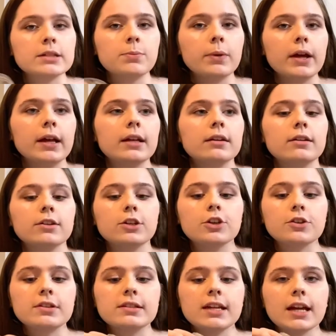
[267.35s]
but you're
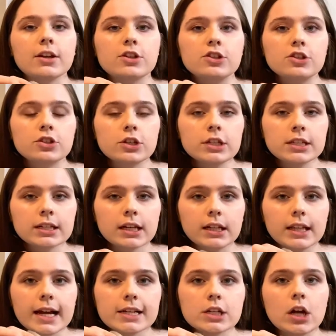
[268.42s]
seeing soot
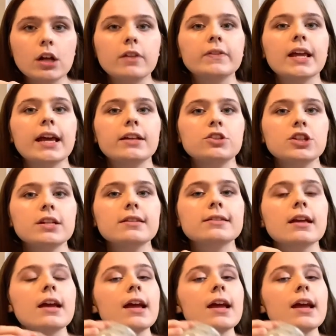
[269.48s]
collect all on the edges,